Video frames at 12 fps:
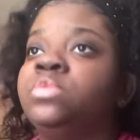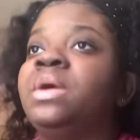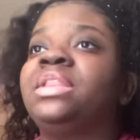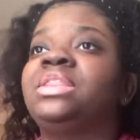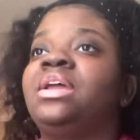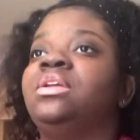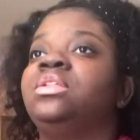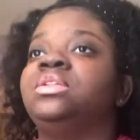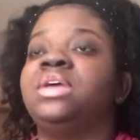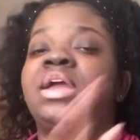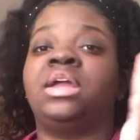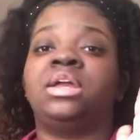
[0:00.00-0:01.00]
But at the end of the
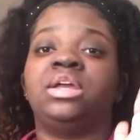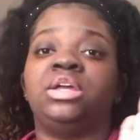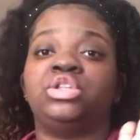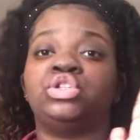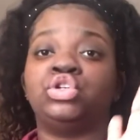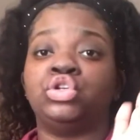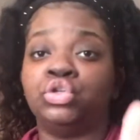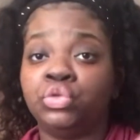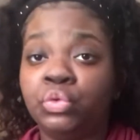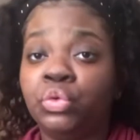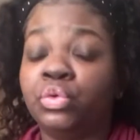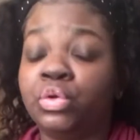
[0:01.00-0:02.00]
day, it's
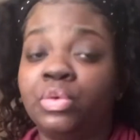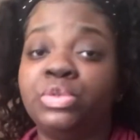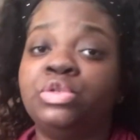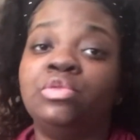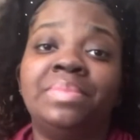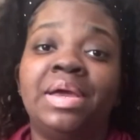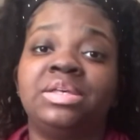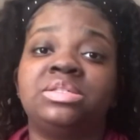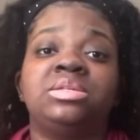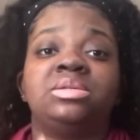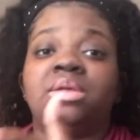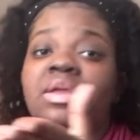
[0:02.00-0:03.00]
you who knows you best